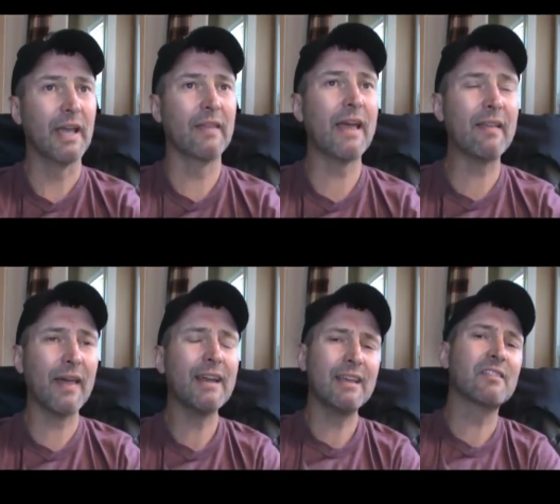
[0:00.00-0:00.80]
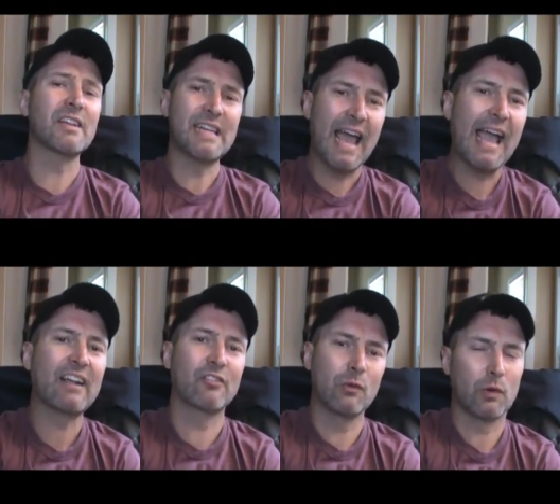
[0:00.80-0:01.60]
And that is a
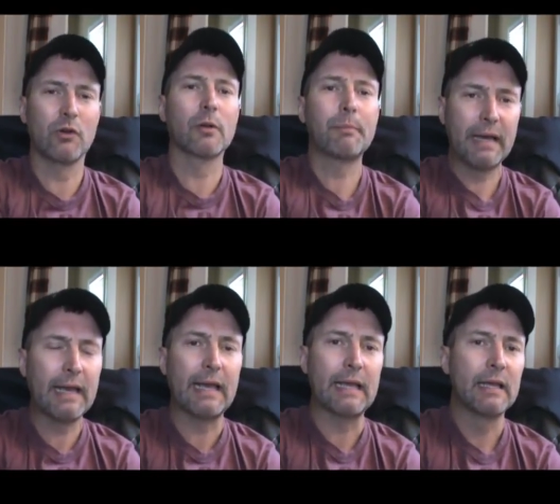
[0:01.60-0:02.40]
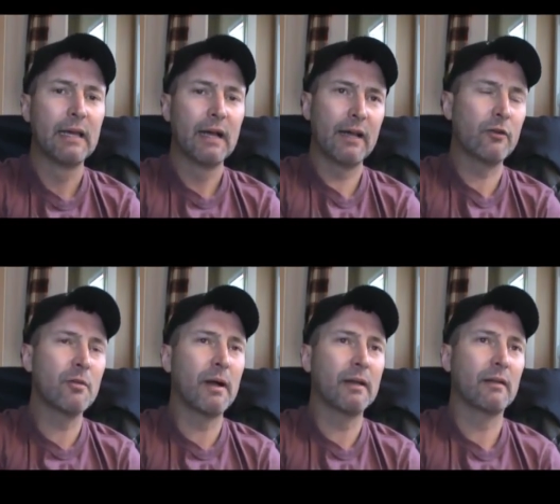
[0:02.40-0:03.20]
tax you are going to pay. I know
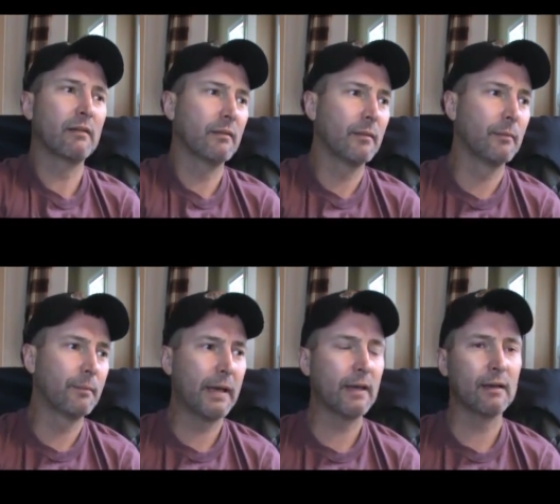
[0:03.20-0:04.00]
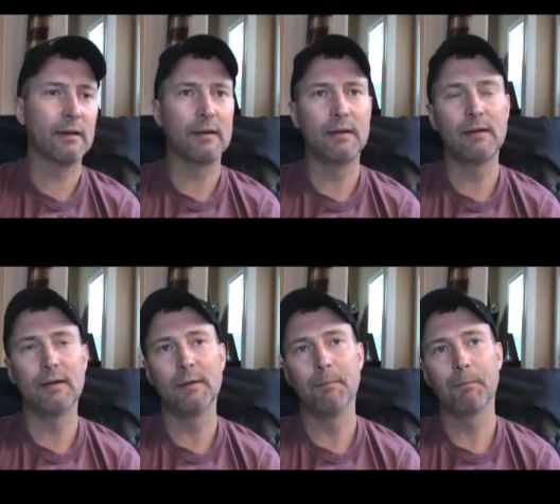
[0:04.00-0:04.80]
you might pay,
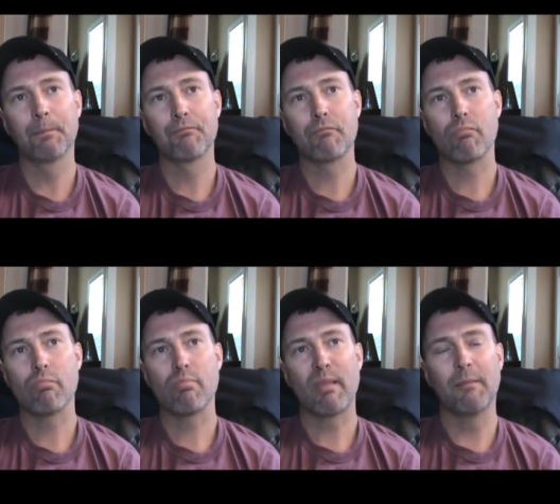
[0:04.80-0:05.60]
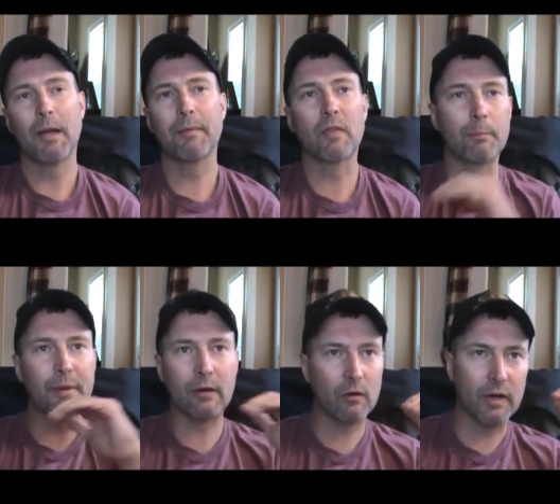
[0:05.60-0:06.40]
it might be the
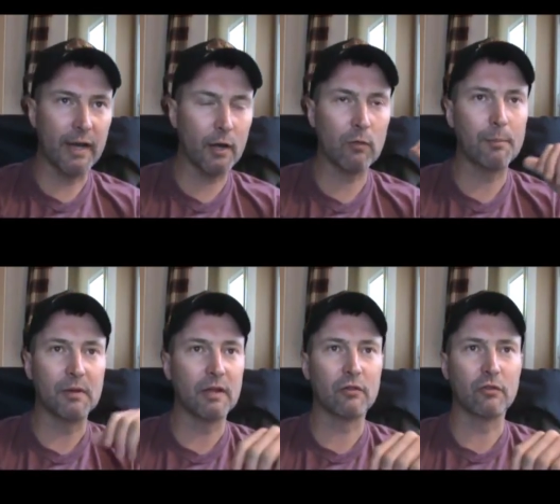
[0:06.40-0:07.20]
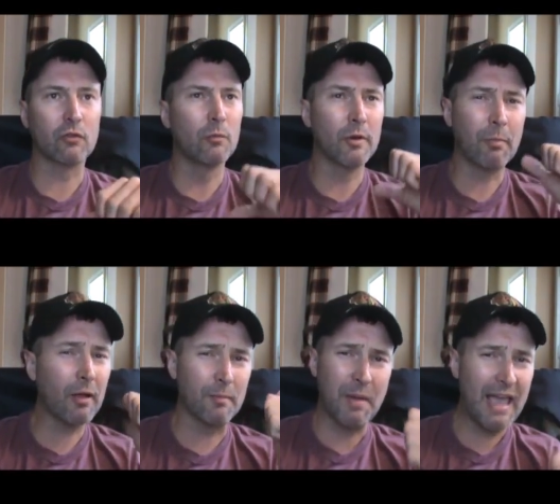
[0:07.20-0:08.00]
better and higher reputation school, but you're
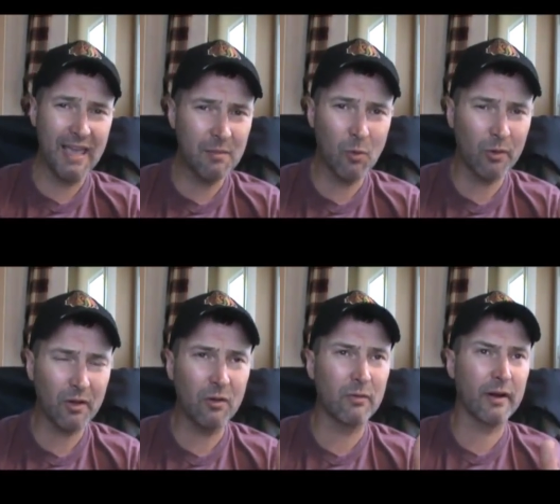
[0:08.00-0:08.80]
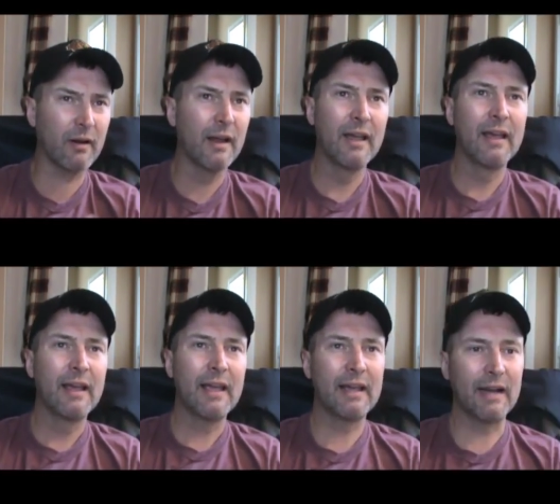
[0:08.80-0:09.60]
probably paying more to go there.
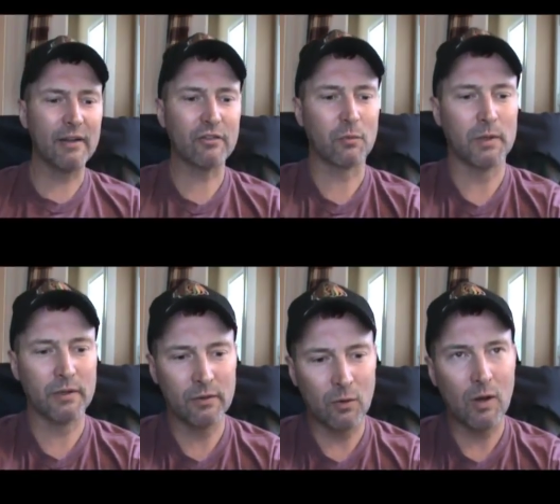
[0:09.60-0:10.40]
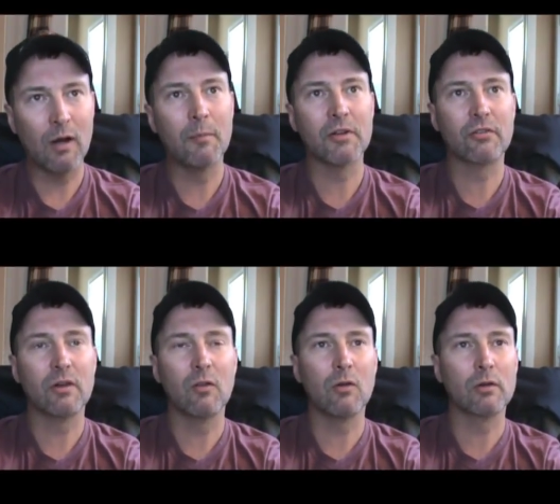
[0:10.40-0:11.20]
And I just want to know how
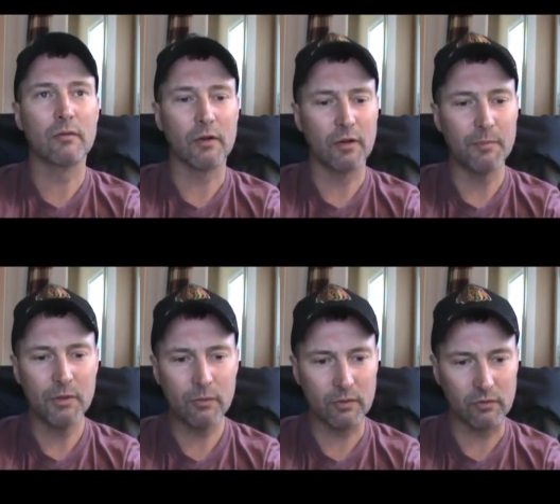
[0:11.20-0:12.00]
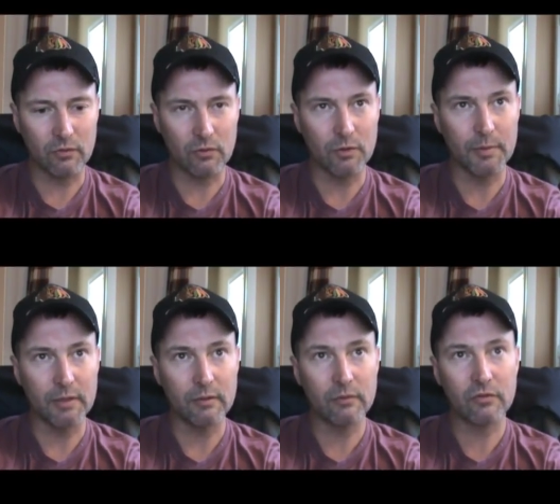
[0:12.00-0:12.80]
long of a commute this is going
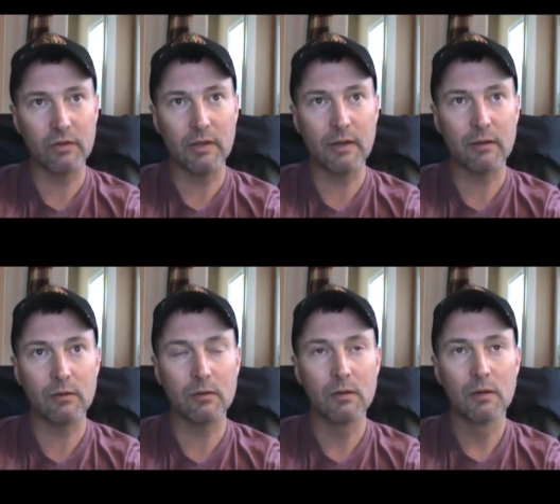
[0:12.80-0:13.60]
to be to Seattle,